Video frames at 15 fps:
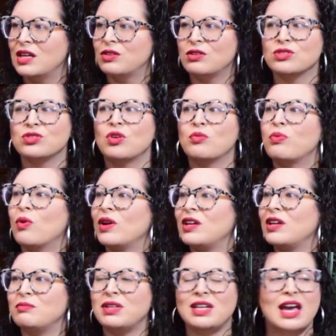There's no
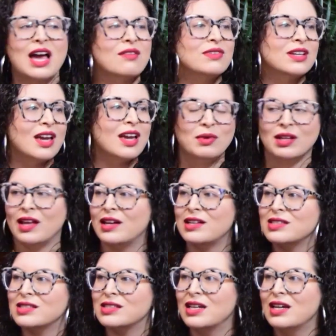point in me having
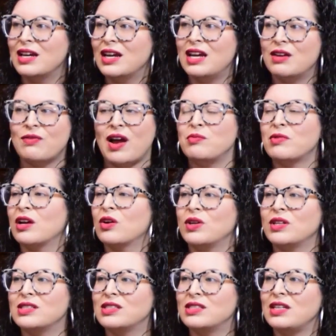MLS if I'm not
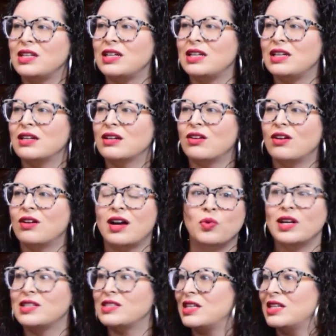going to see
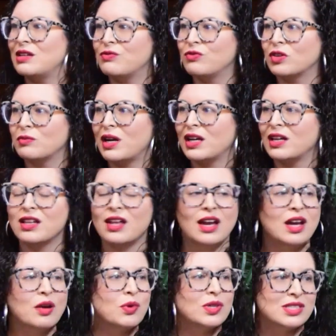what's in it for my client,